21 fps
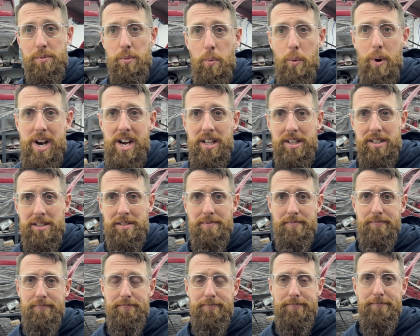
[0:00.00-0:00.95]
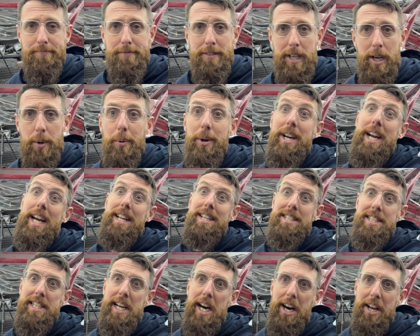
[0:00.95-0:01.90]
Well, I want to get
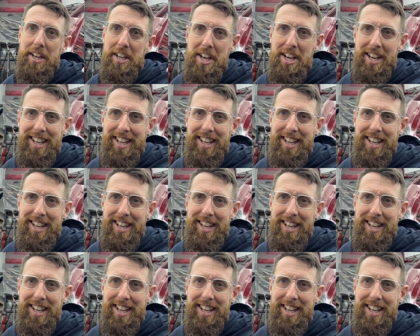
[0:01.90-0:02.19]
this done.